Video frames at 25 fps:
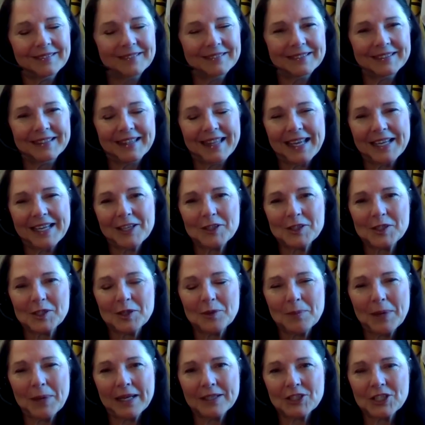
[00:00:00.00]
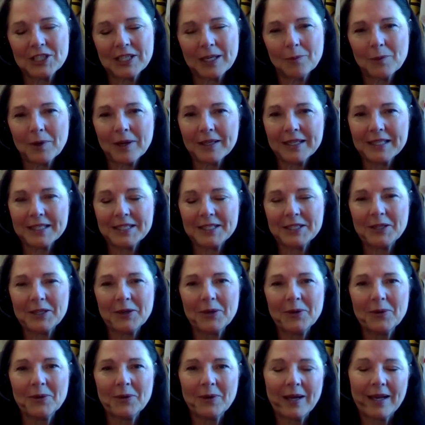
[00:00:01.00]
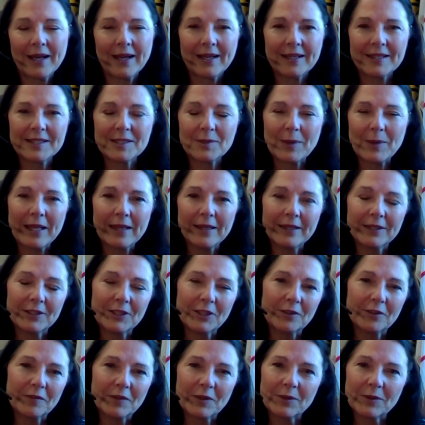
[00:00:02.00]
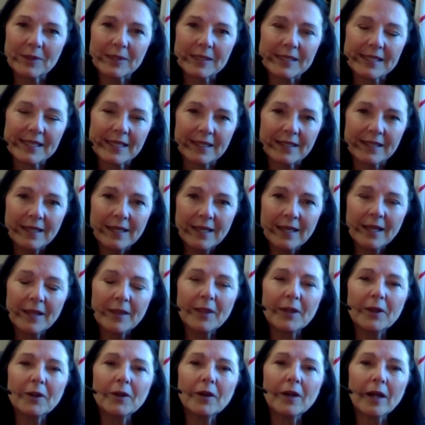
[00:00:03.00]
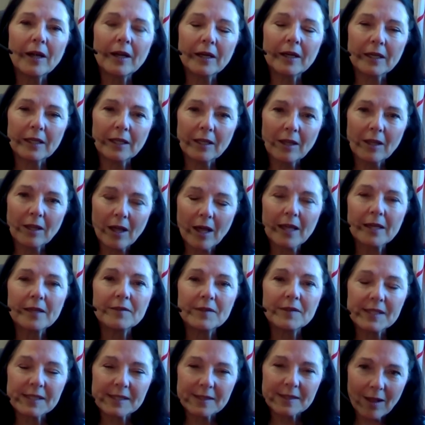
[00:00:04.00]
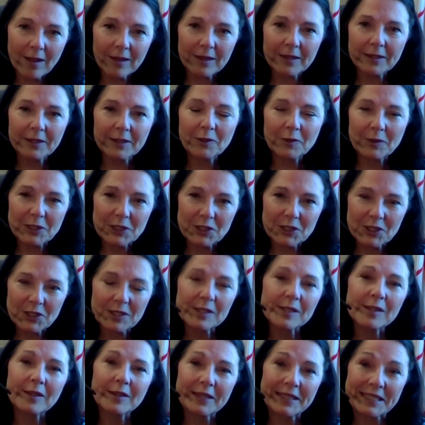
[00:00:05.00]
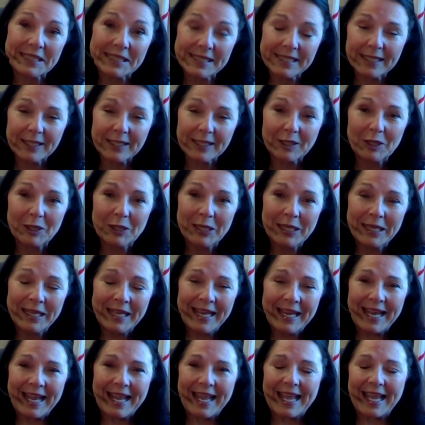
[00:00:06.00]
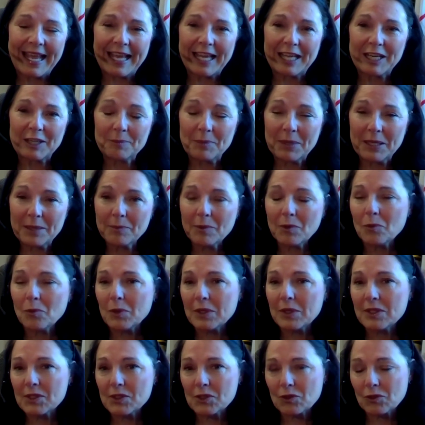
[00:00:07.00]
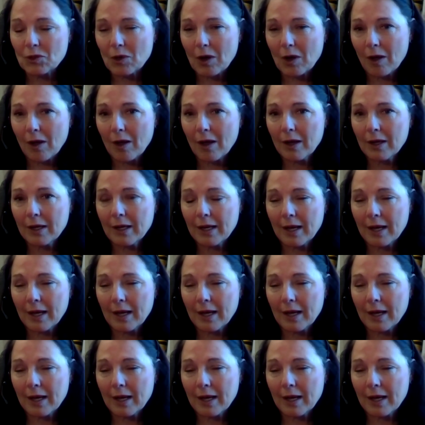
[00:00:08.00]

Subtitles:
thank you so much. And I want you to know as well, and your viewers, that there are a lot of solid Christians on this hill and people with strong